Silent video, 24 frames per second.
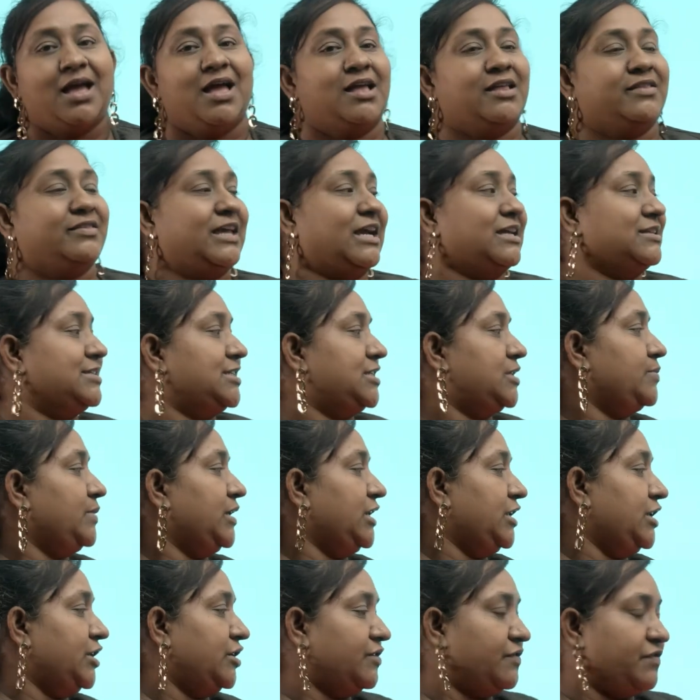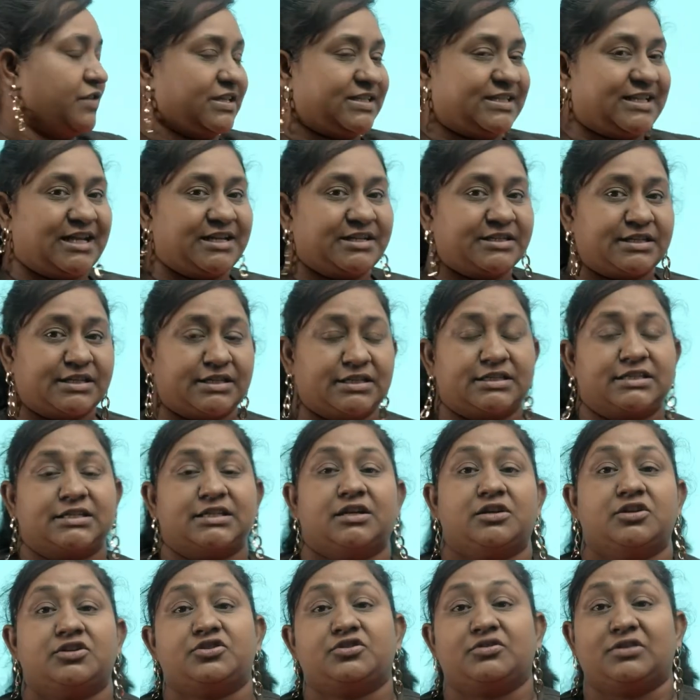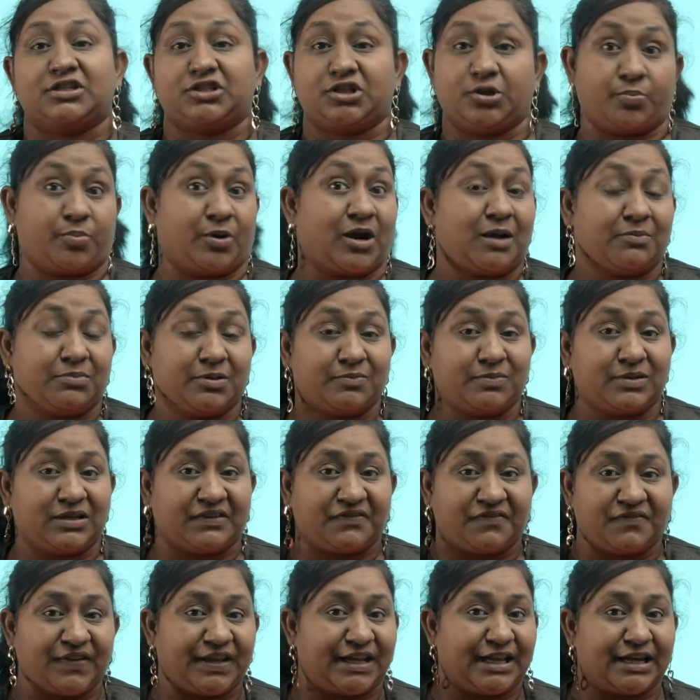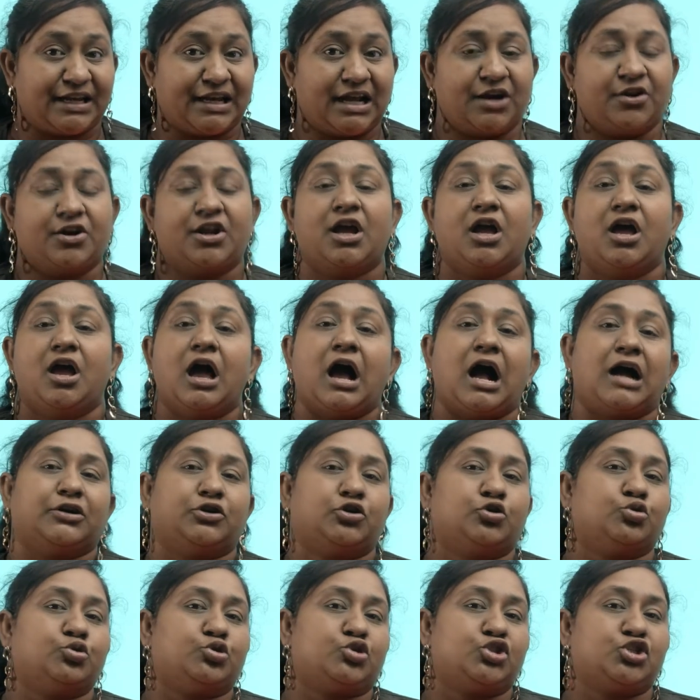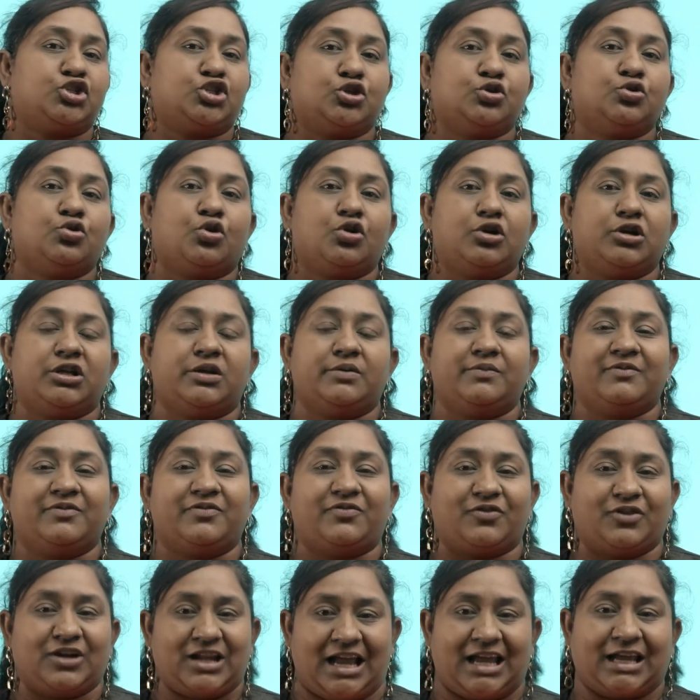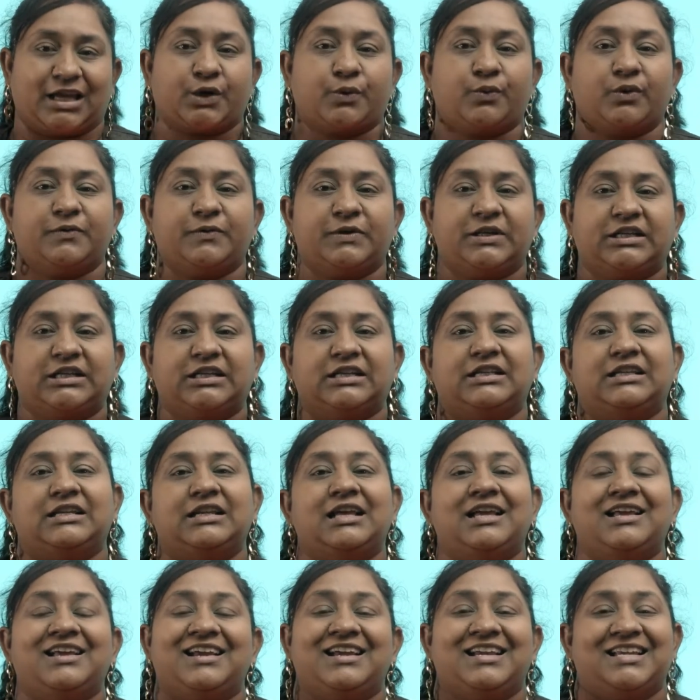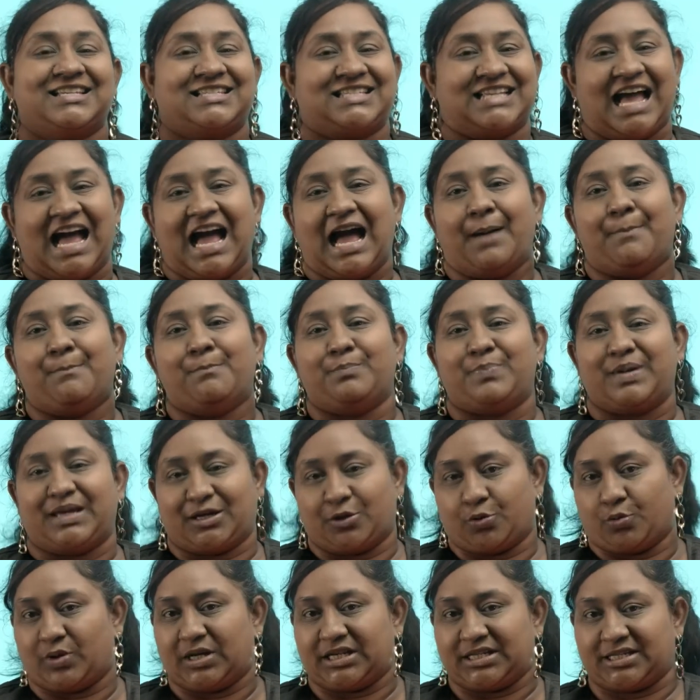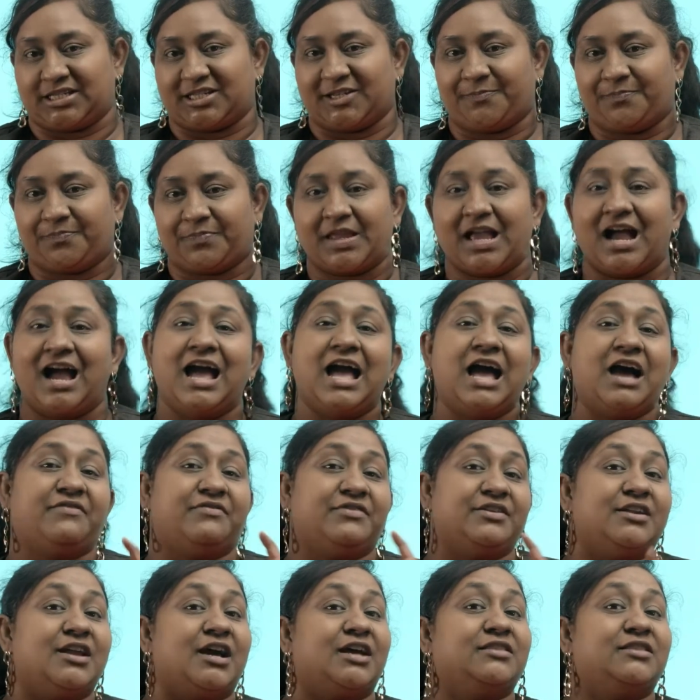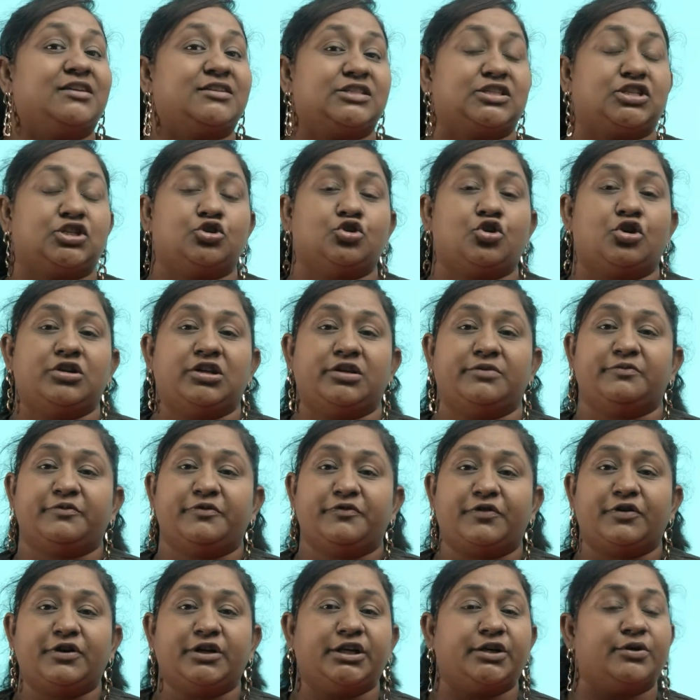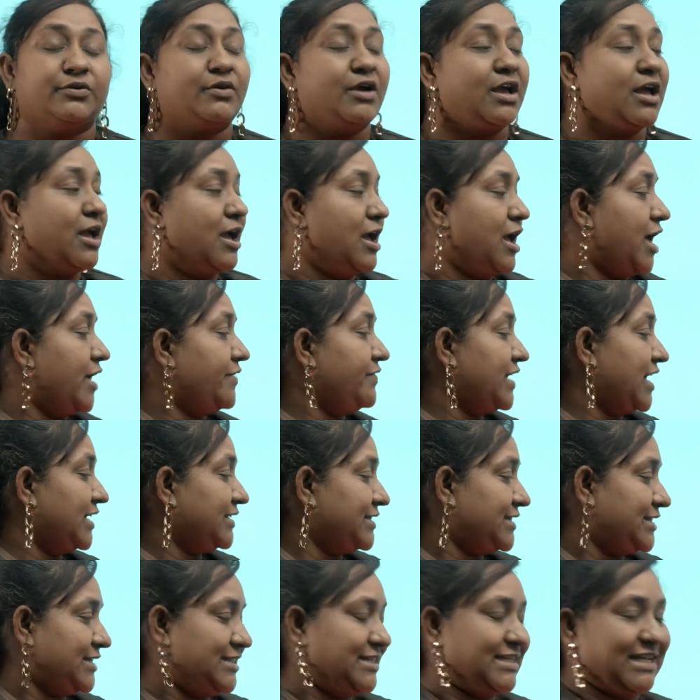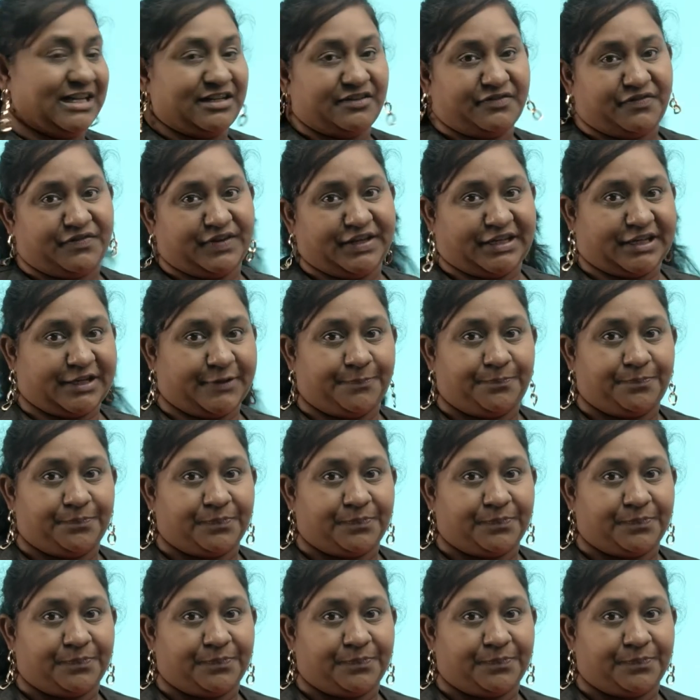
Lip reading: That's the meaning of the sentence. So as you probably figured out, a good synonym for equivocal is ambiguous. I have another synonym for you, and that's Delphic.